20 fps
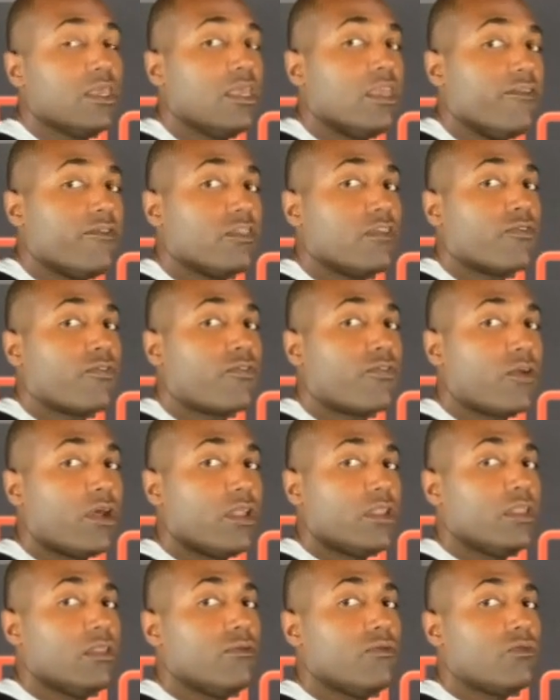If the
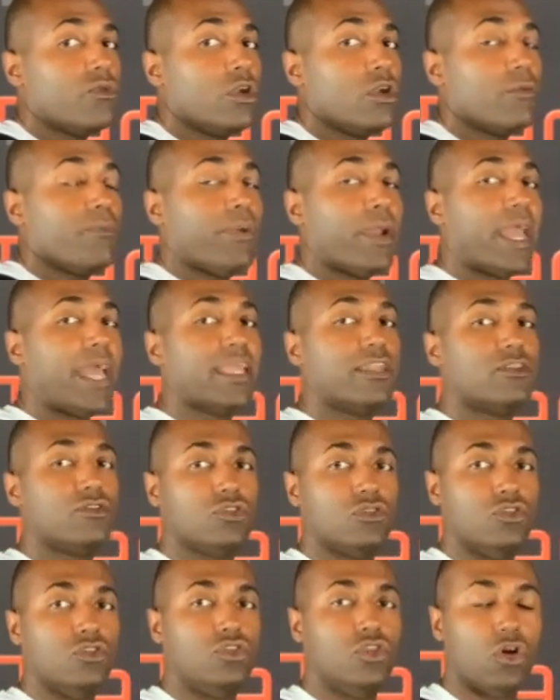front and rear
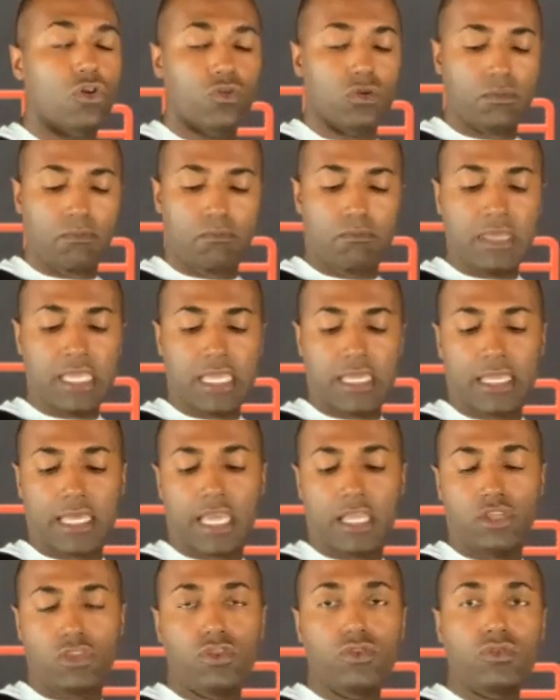panels don't meet
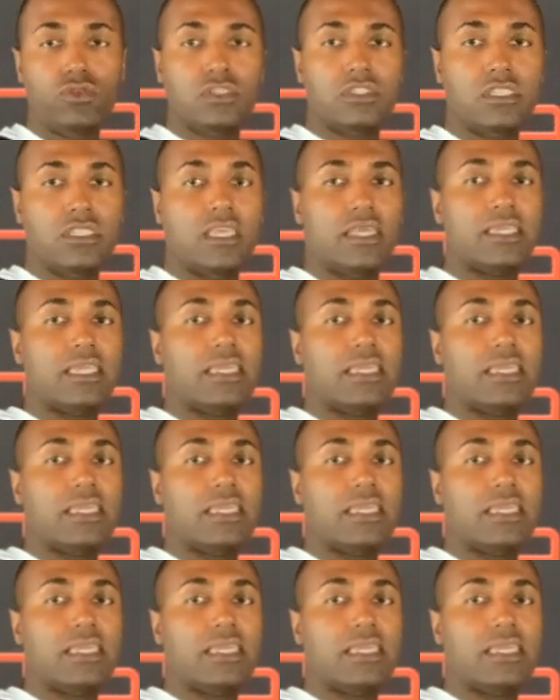and you see a